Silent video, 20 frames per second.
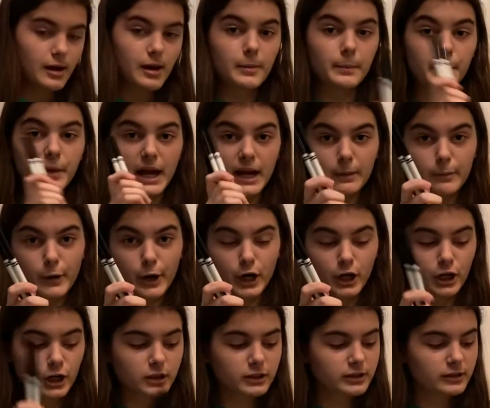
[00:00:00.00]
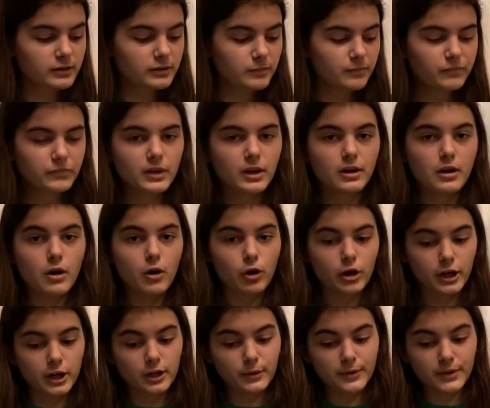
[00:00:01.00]
black markers or you
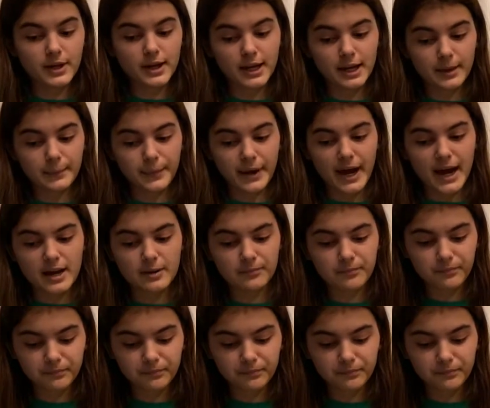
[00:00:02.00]
could do it with an ink pad.